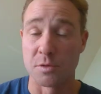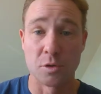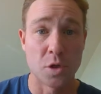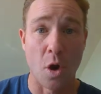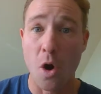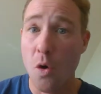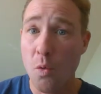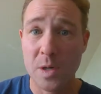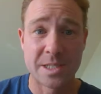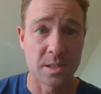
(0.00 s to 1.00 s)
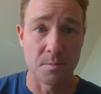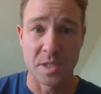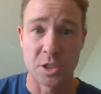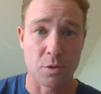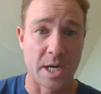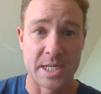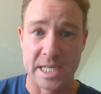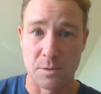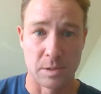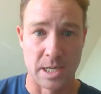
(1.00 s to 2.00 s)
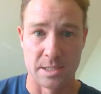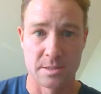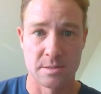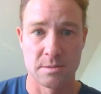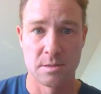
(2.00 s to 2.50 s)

There's always something trying to equalize.